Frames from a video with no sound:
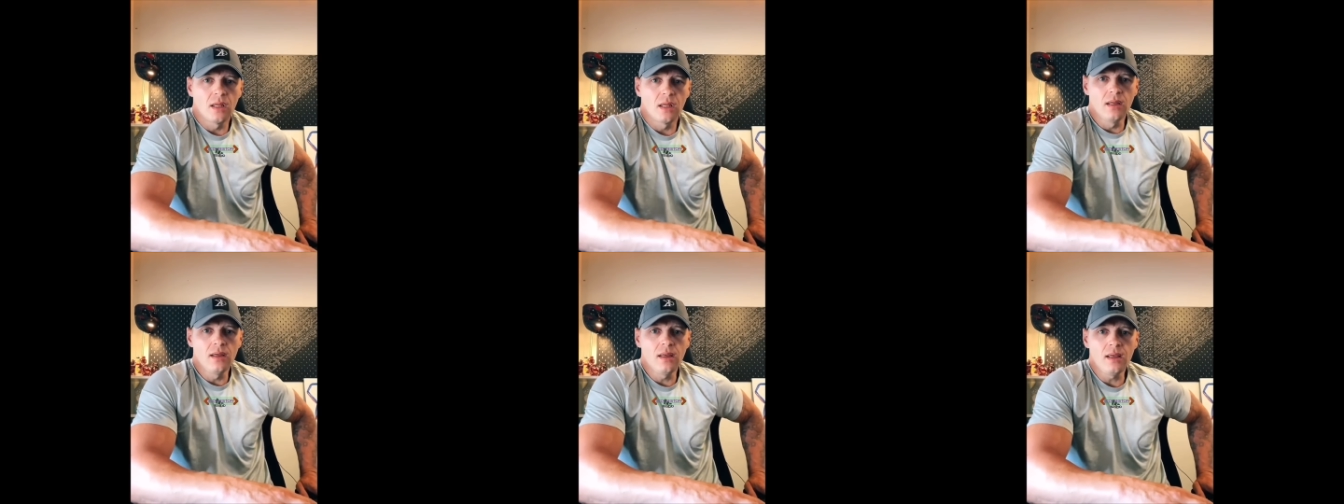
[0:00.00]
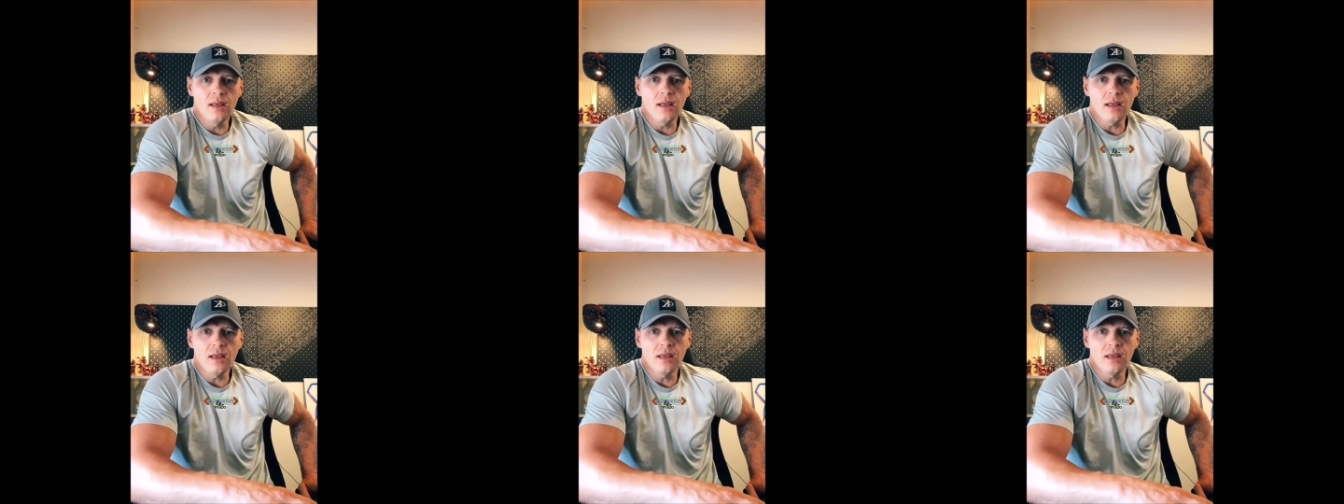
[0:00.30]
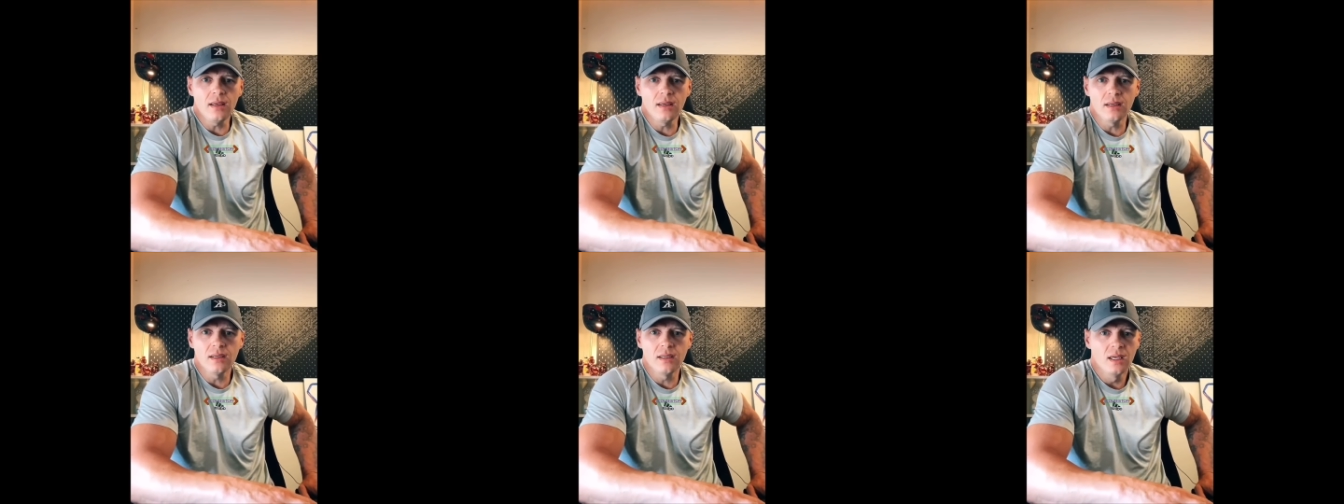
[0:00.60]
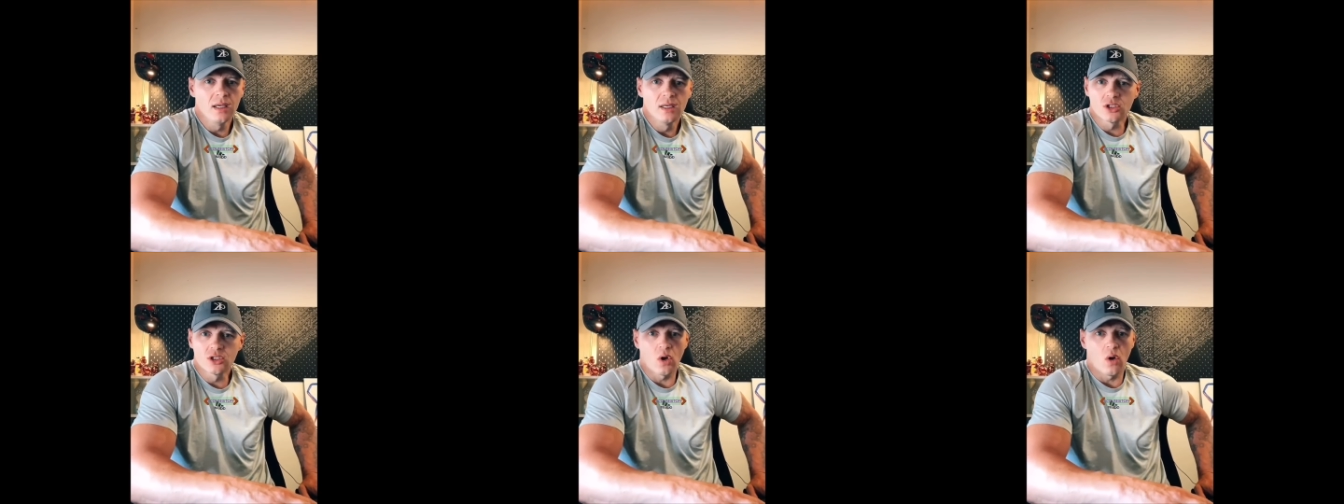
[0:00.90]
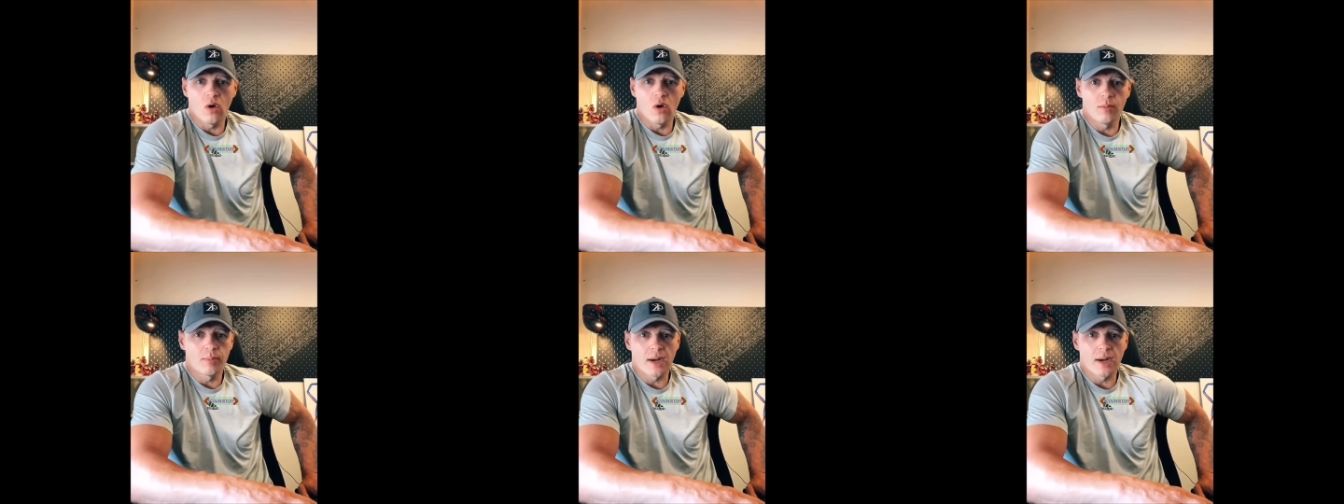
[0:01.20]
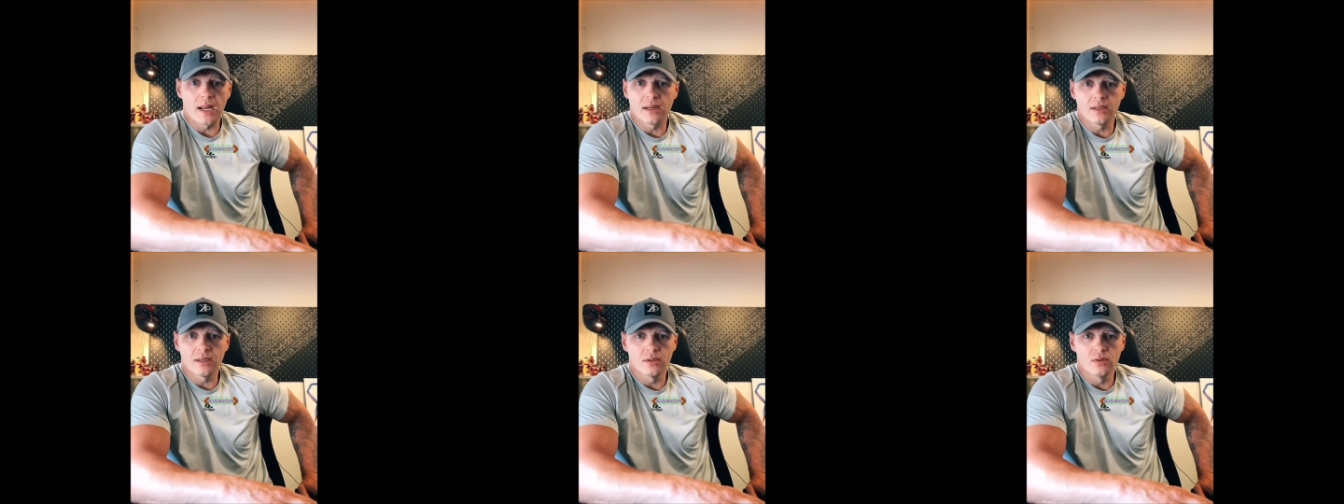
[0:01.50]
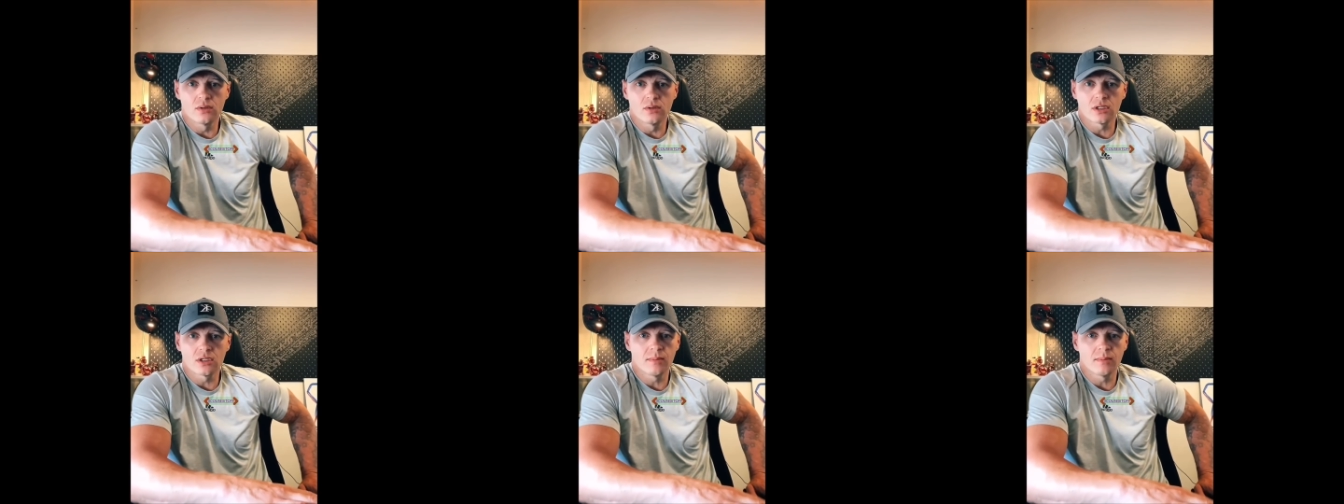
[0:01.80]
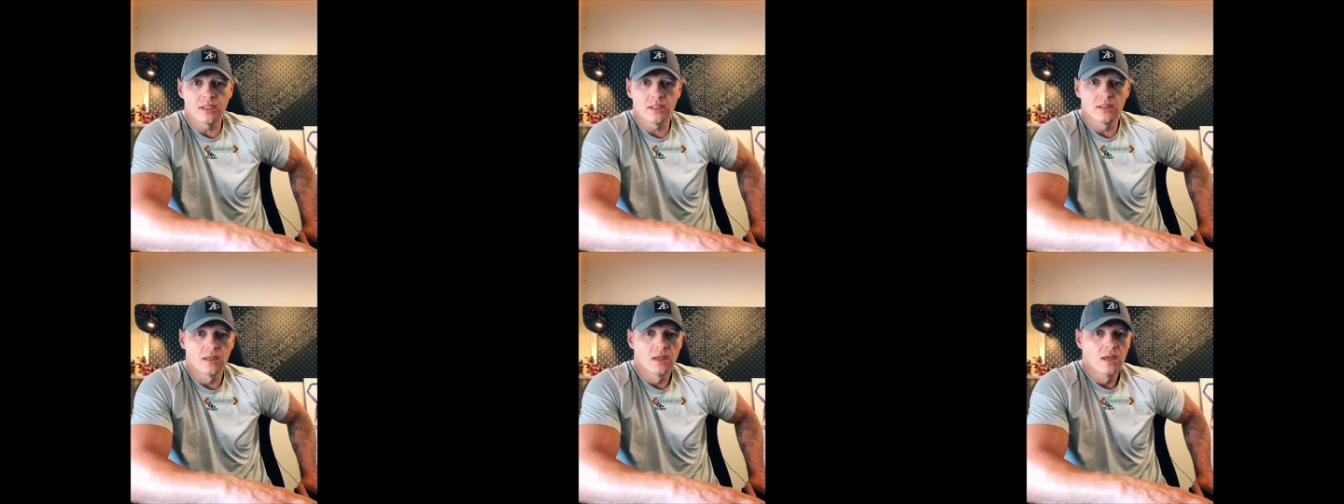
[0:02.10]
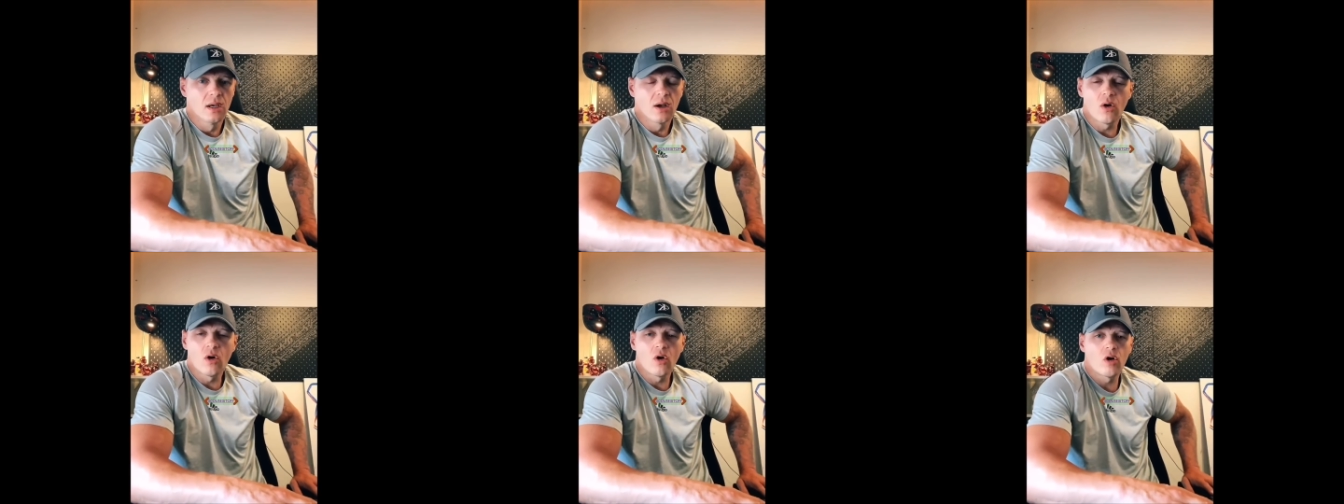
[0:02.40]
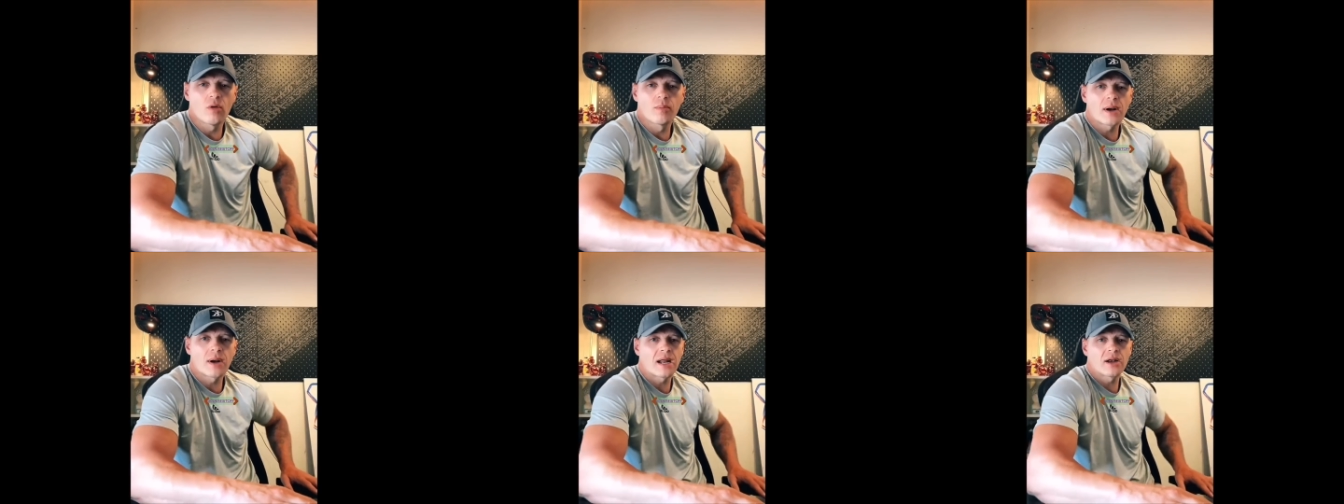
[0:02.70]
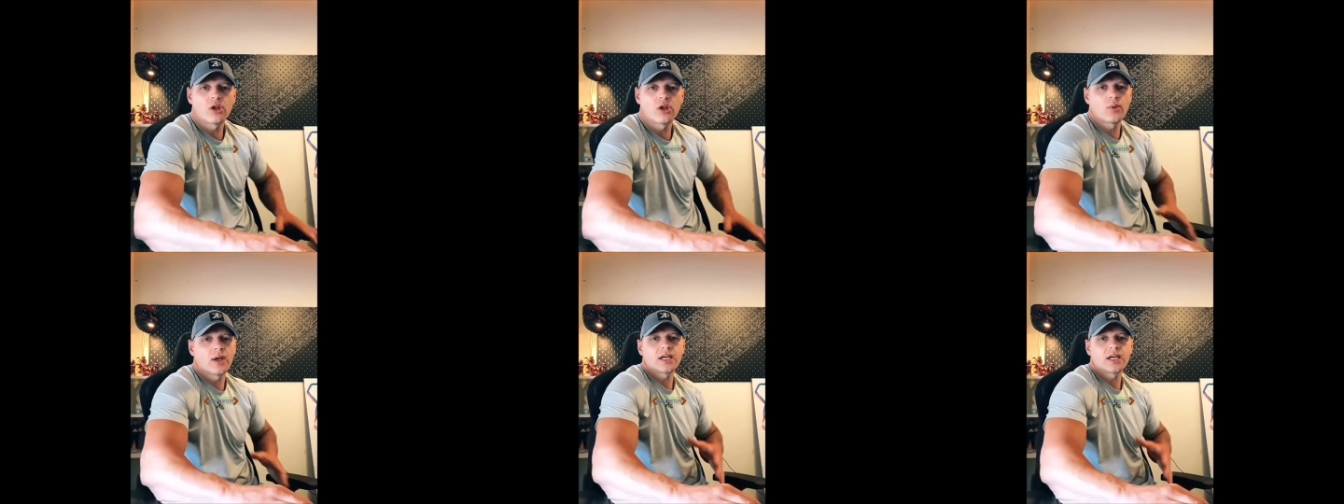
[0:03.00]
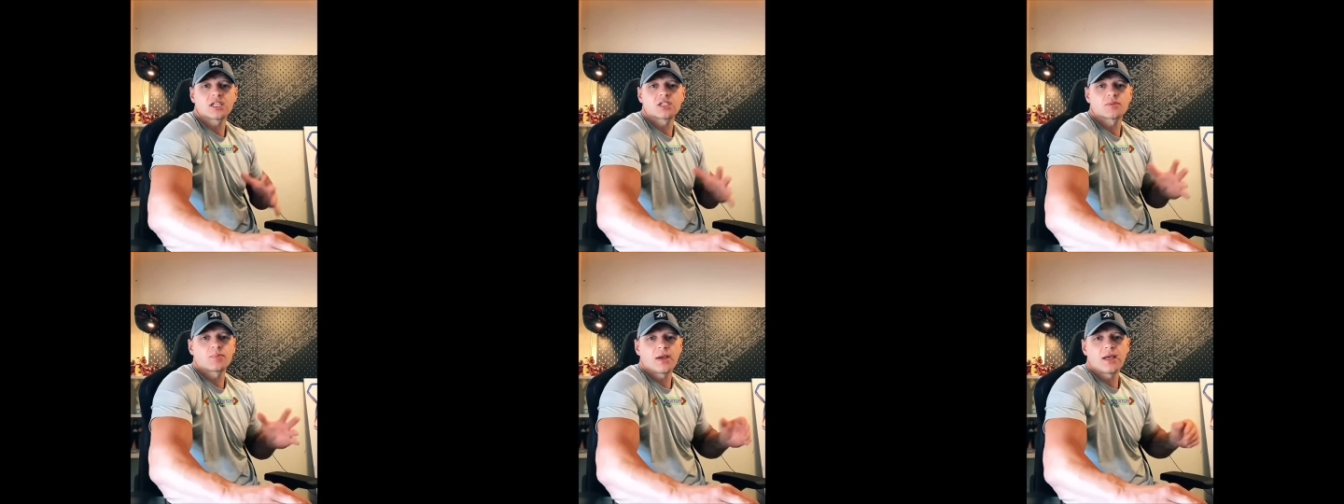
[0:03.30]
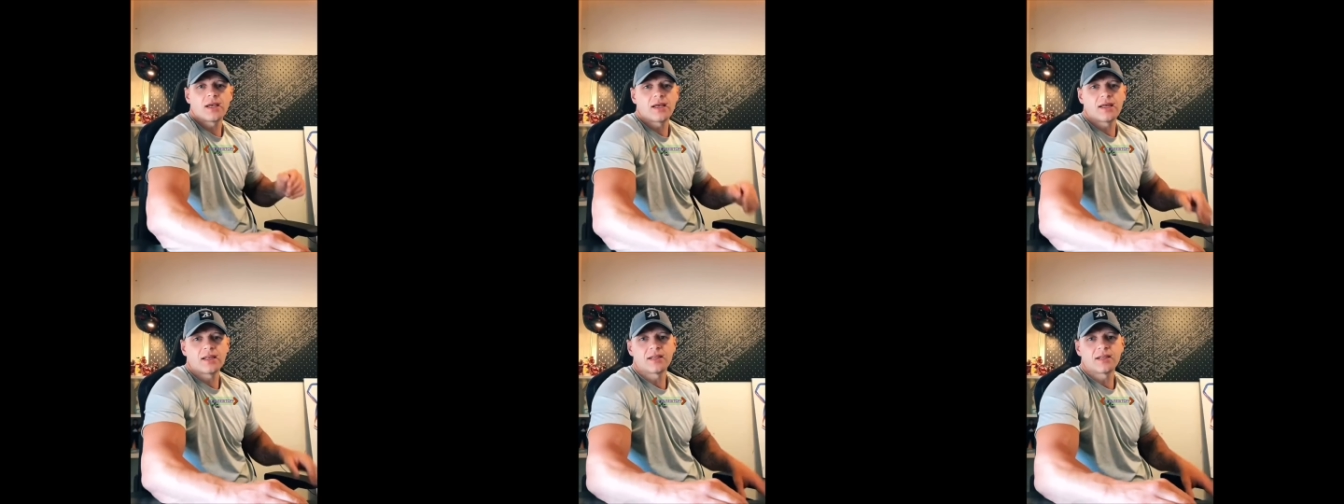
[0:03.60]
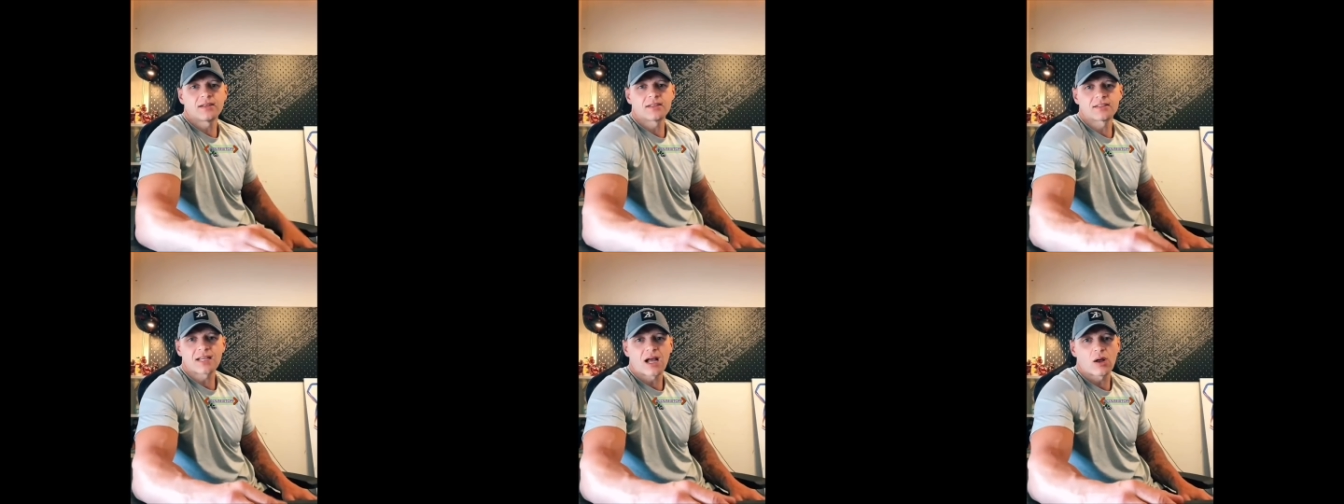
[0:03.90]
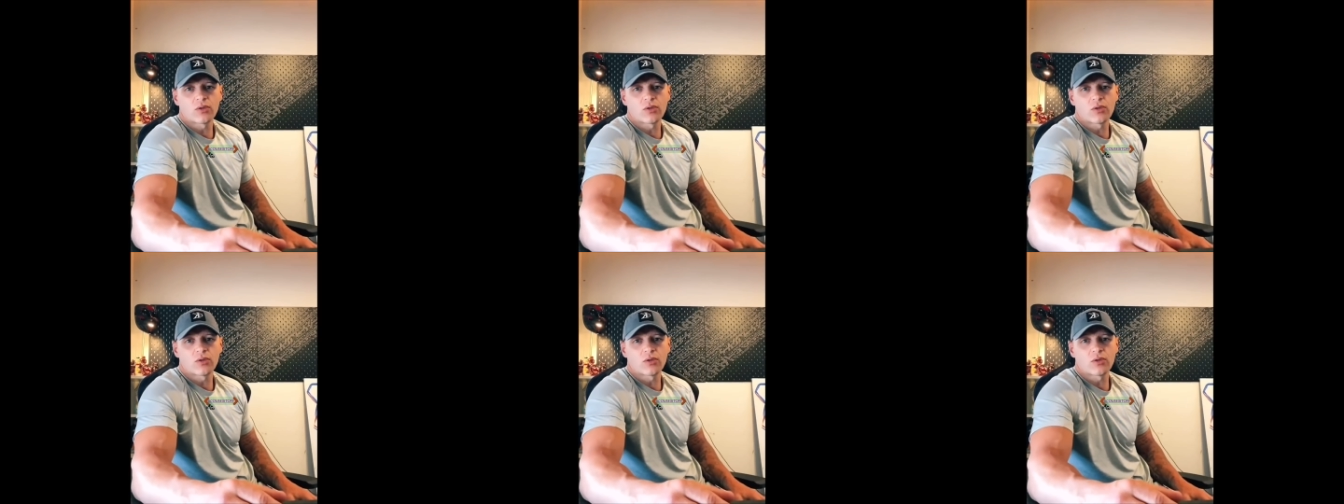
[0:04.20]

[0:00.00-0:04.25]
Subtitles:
It's all brand new to me, all brand new experience.